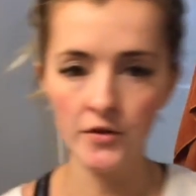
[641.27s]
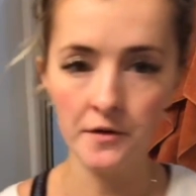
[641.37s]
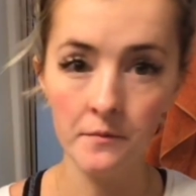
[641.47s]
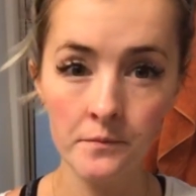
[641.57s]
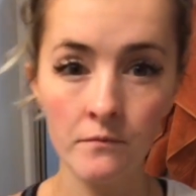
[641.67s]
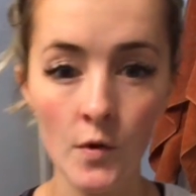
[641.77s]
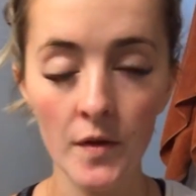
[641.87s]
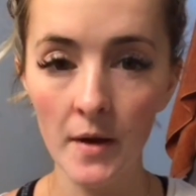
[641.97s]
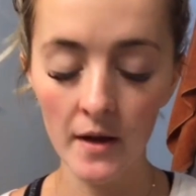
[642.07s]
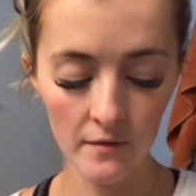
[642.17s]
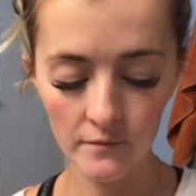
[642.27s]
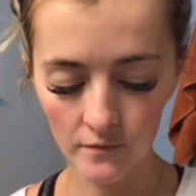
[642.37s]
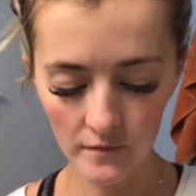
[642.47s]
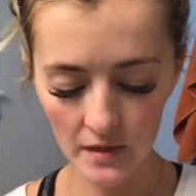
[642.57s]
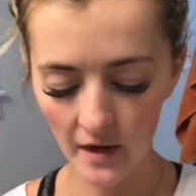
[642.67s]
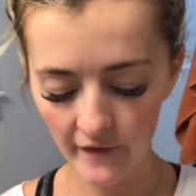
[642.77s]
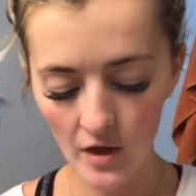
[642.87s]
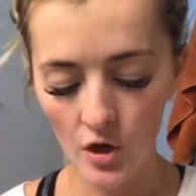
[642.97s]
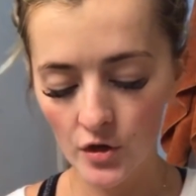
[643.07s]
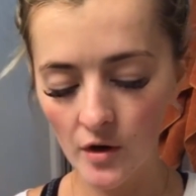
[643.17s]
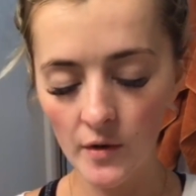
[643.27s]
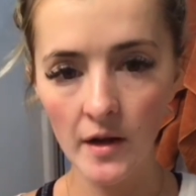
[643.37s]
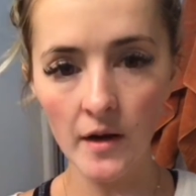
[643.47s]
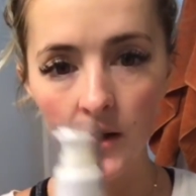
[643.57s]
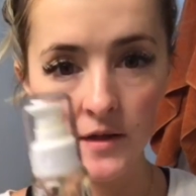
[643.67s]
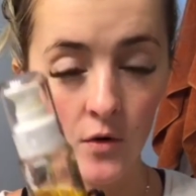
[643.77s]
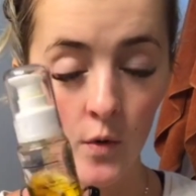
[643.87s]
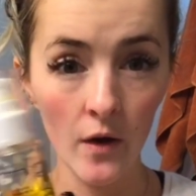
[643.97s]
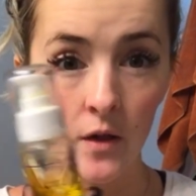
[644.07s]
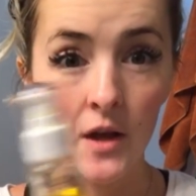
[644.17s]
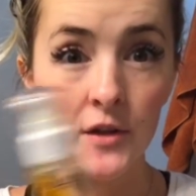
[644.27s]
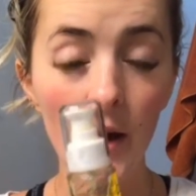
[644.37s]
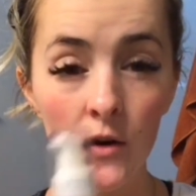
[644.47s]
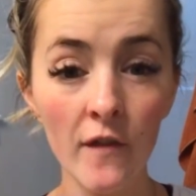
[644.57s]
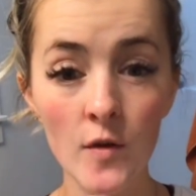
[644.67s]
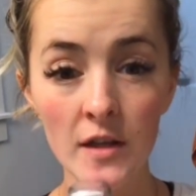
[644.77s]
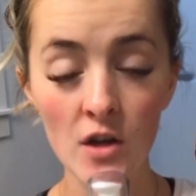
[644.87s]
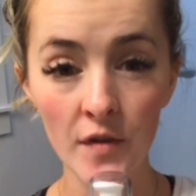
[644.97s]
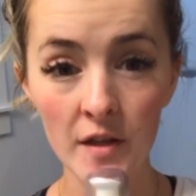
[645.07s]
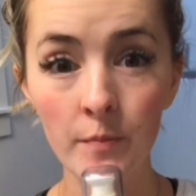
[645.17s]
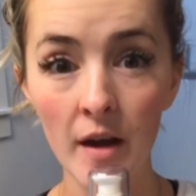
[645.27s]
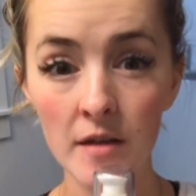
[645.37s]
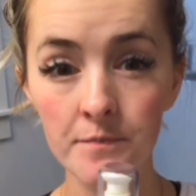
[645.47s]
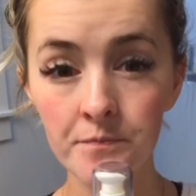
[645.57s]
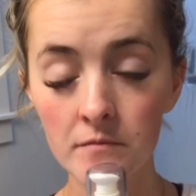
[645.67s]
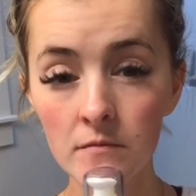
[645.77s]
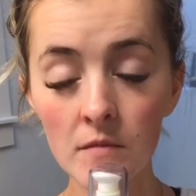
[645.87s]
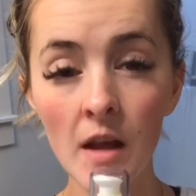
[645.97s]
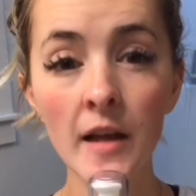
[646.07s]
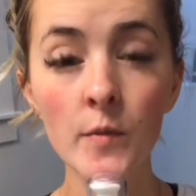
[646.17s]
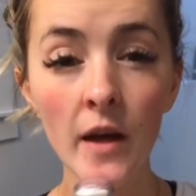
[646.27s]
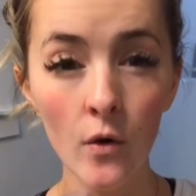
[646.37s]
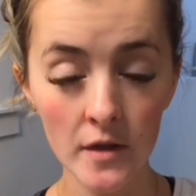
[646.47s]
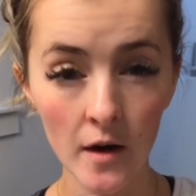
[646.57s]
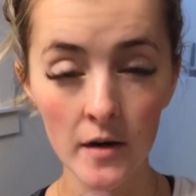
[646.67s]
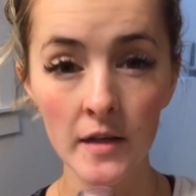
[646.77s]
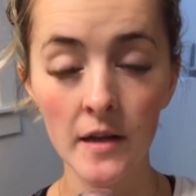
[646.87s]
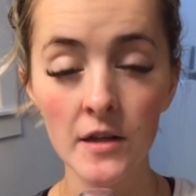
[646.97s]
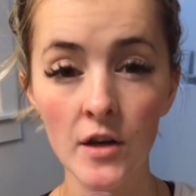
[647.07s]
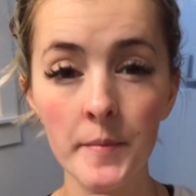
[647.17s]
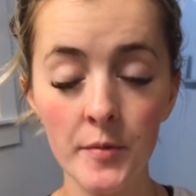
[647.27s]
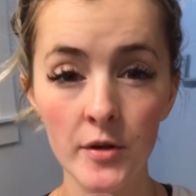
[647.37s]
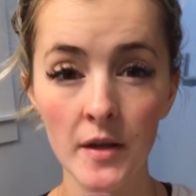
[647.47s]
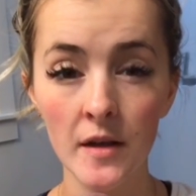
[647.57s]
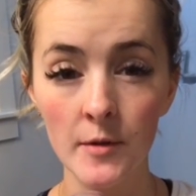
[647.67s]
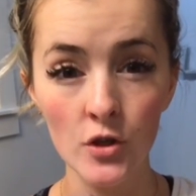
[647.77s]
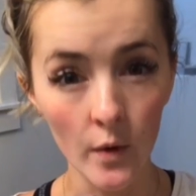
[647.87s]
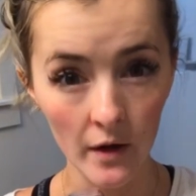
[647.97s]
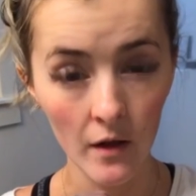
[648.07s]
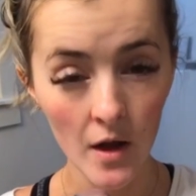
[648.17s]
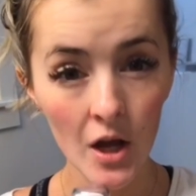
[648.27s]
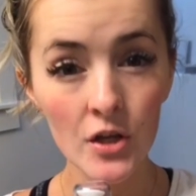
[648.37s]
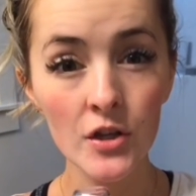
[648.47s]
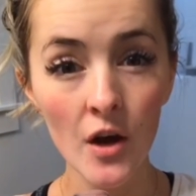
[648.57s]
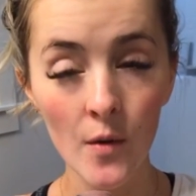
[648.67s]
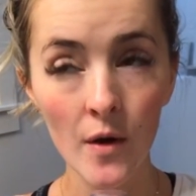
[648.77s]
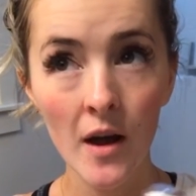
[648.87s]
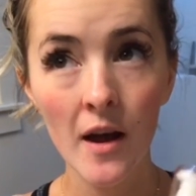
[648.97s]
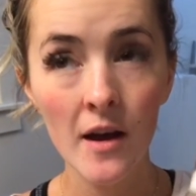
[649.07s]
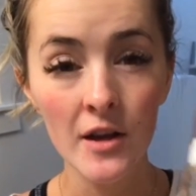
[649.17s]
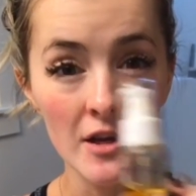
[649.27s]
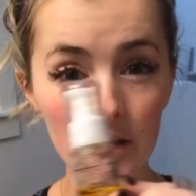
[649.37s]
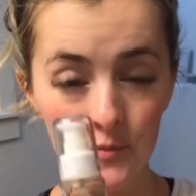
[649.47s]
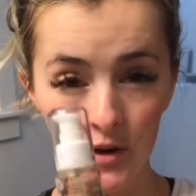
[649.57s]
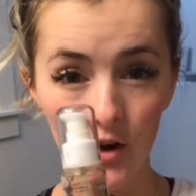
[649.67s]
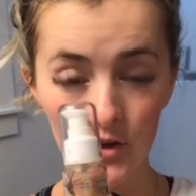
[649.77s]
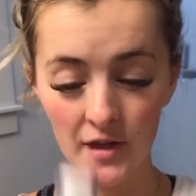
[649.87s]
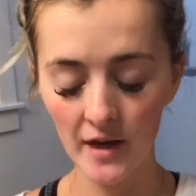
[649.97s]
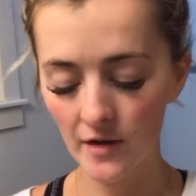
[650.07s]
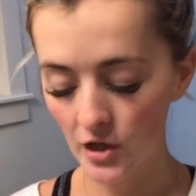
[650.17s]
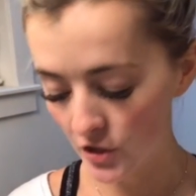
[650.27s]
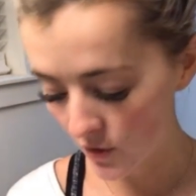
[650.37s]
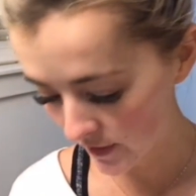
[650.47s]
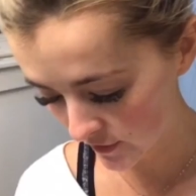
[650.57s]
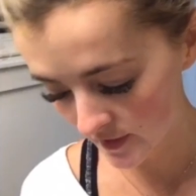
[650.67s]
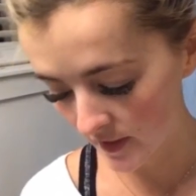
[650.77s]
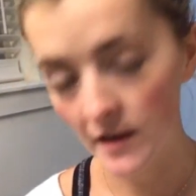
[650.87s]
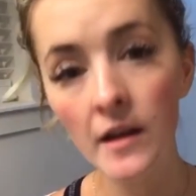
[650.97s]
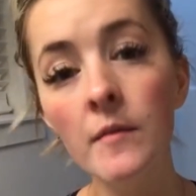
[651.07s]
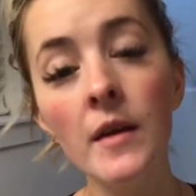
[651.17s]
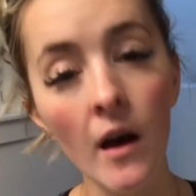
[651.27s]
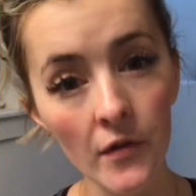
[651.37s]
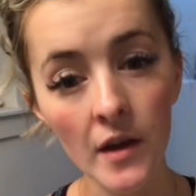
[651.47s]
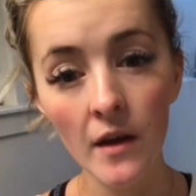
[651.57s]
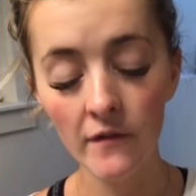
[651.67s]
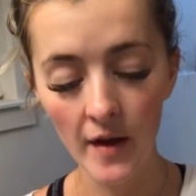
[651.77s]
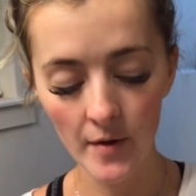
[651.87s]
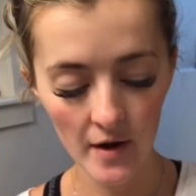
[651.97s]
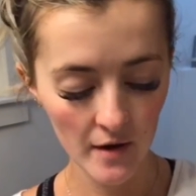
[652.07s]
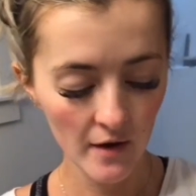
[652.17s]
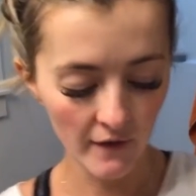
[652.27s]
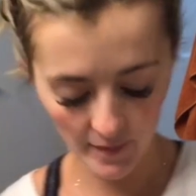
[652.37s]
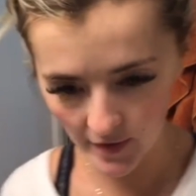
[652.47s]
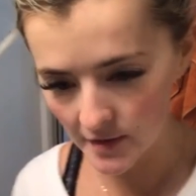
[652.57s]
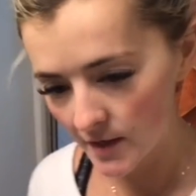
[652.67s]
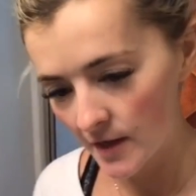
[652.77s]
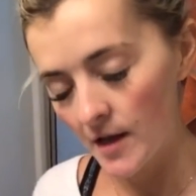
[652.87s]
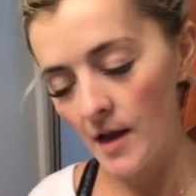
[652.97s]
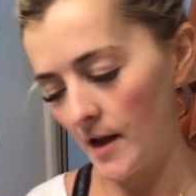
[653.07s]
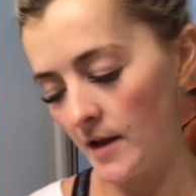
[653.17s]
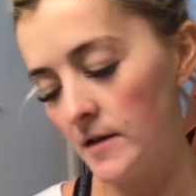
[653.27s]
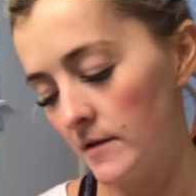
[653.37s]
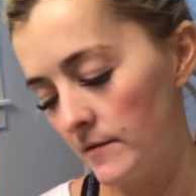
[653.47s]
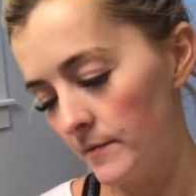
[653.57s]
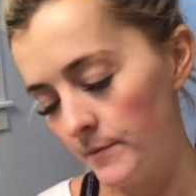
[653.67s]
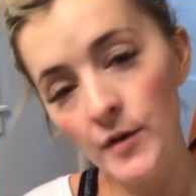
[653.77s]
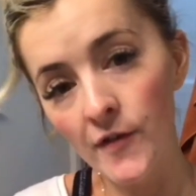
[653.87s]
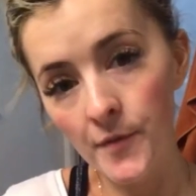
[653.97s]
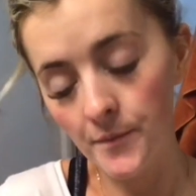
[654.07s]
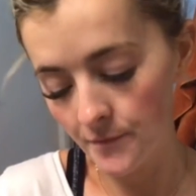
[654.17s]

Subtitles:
routine with my stuff. So here is an oil. So I don't know if you guys know this, but as we get older, our skin stops producing as much oil. So you need to put it on your skin so that your skin can be healthy and vibrant and beautiful.